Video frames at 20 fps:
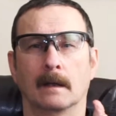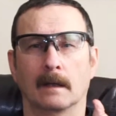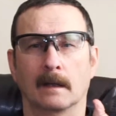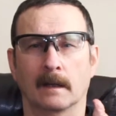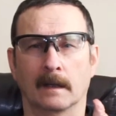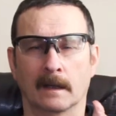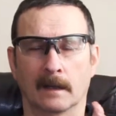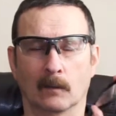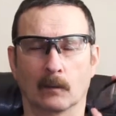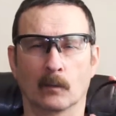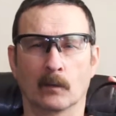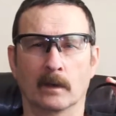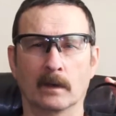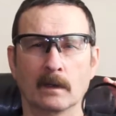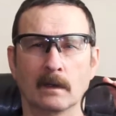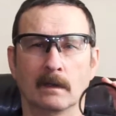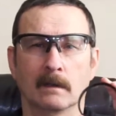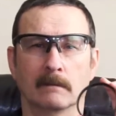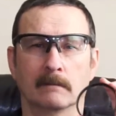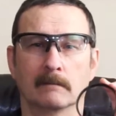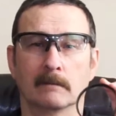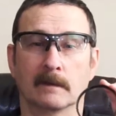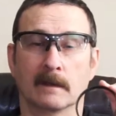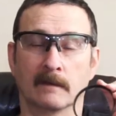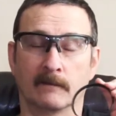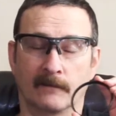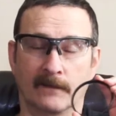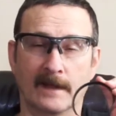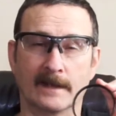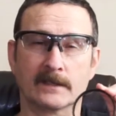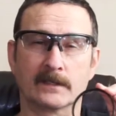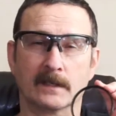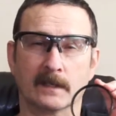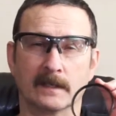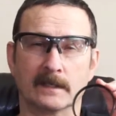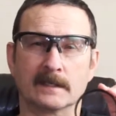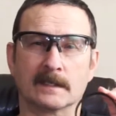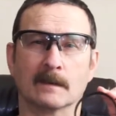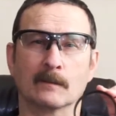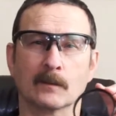It will
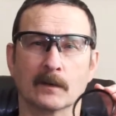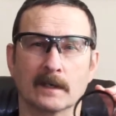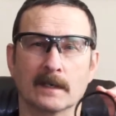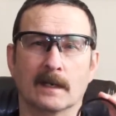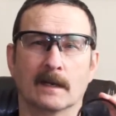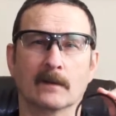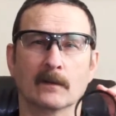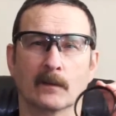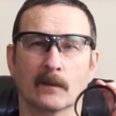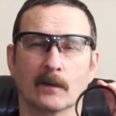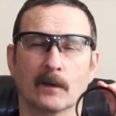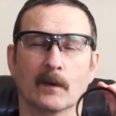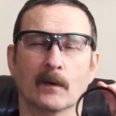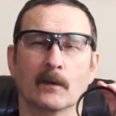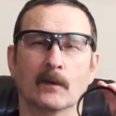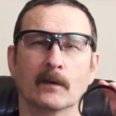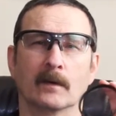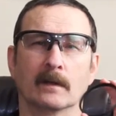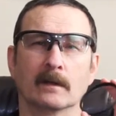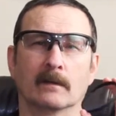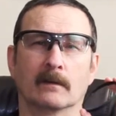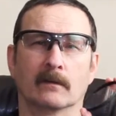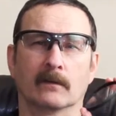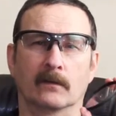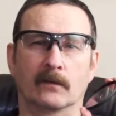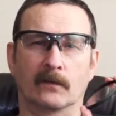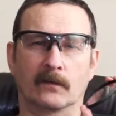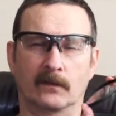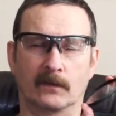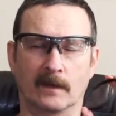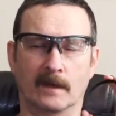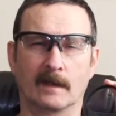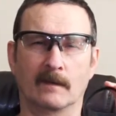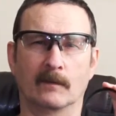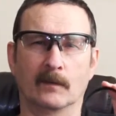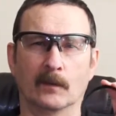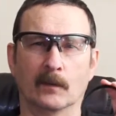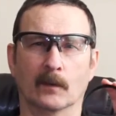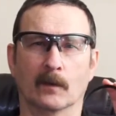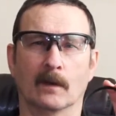eventually, somewhere down the road,
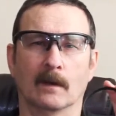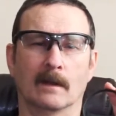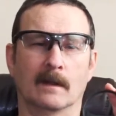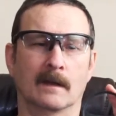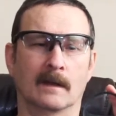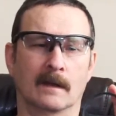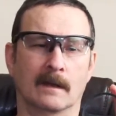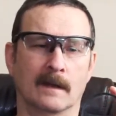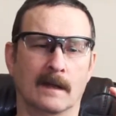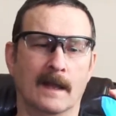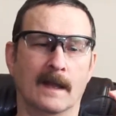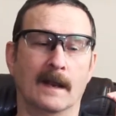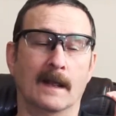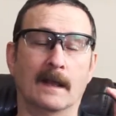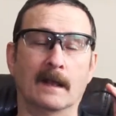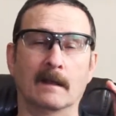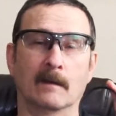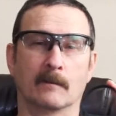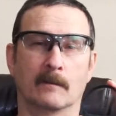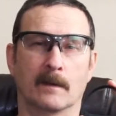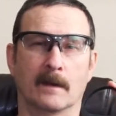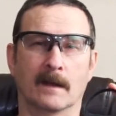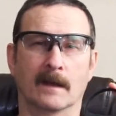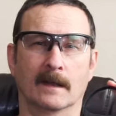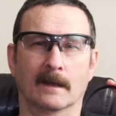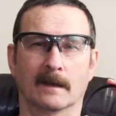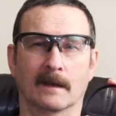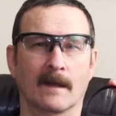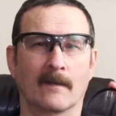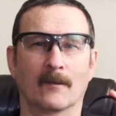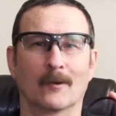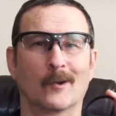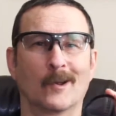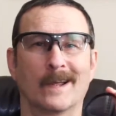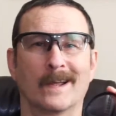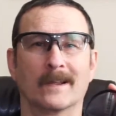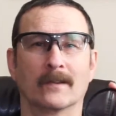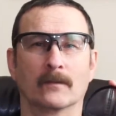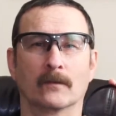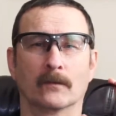save you a headache of buying another
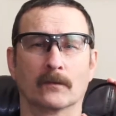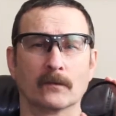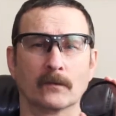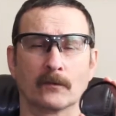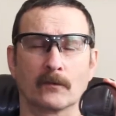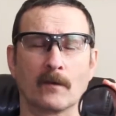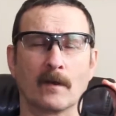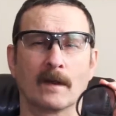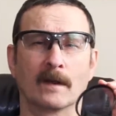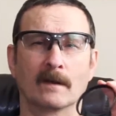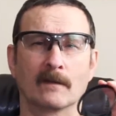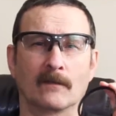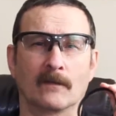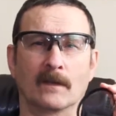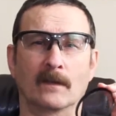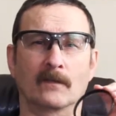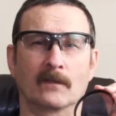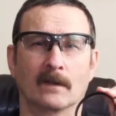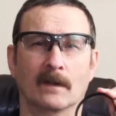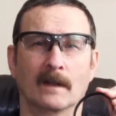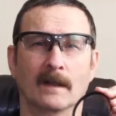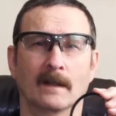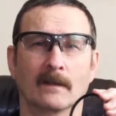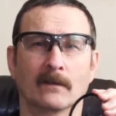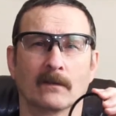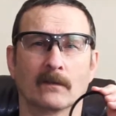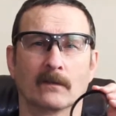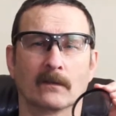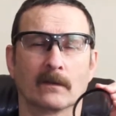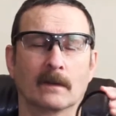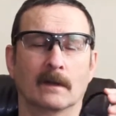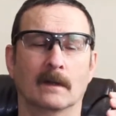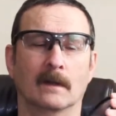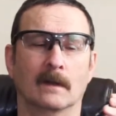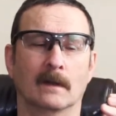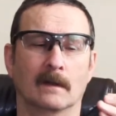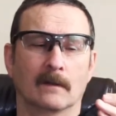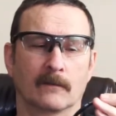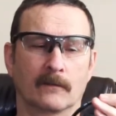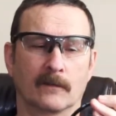lens or trying to fix a lens
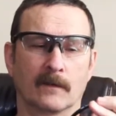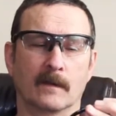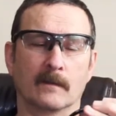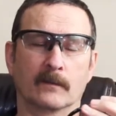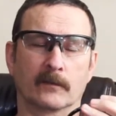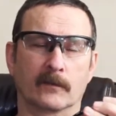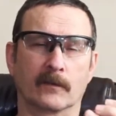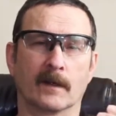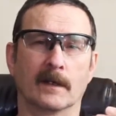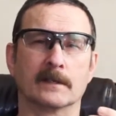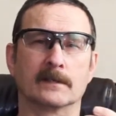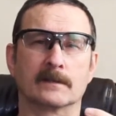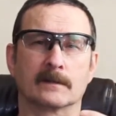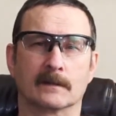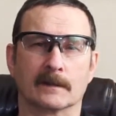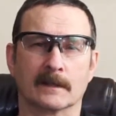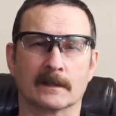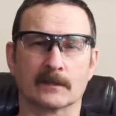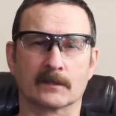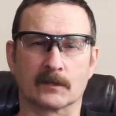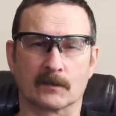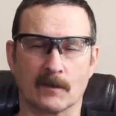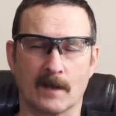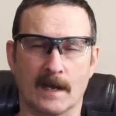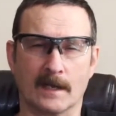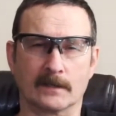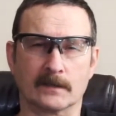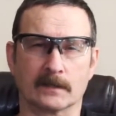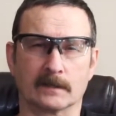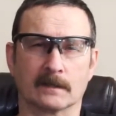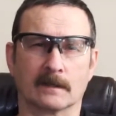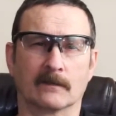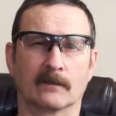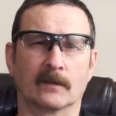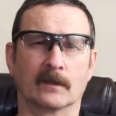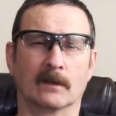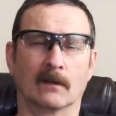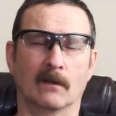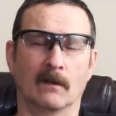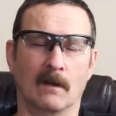from scrapes and scratches. I've
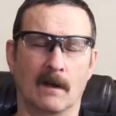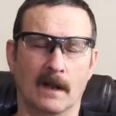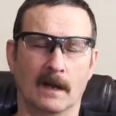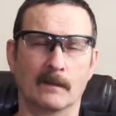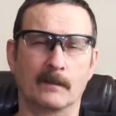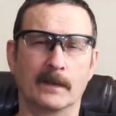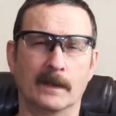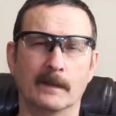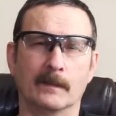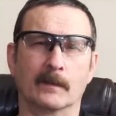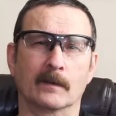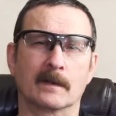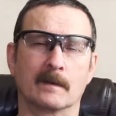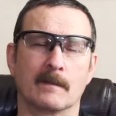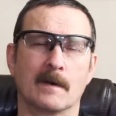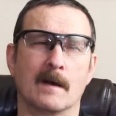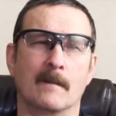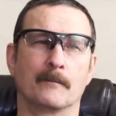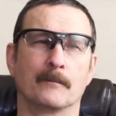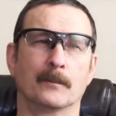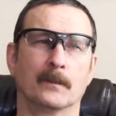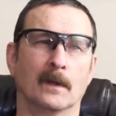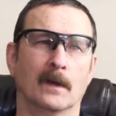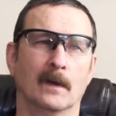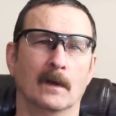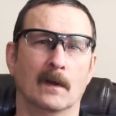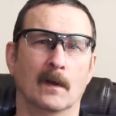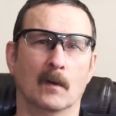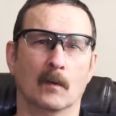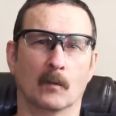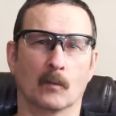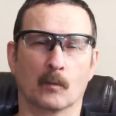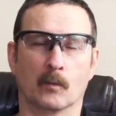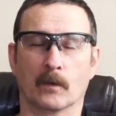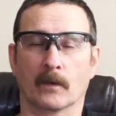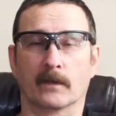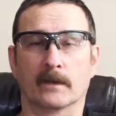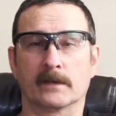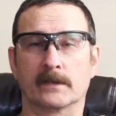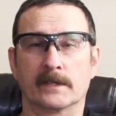seen a lot of people come up
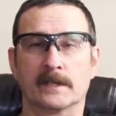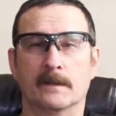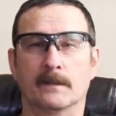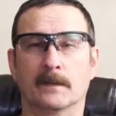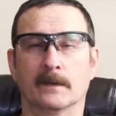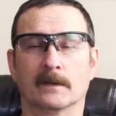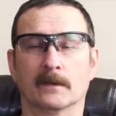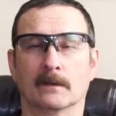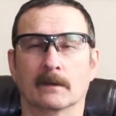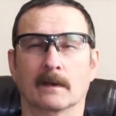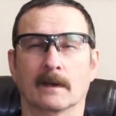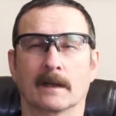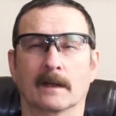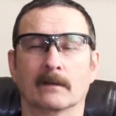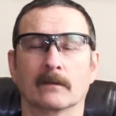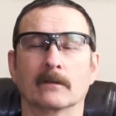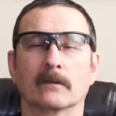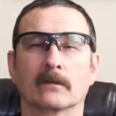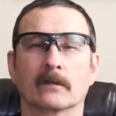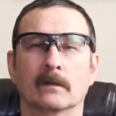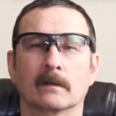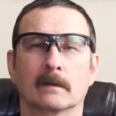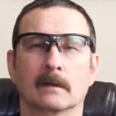with a chip in their lens.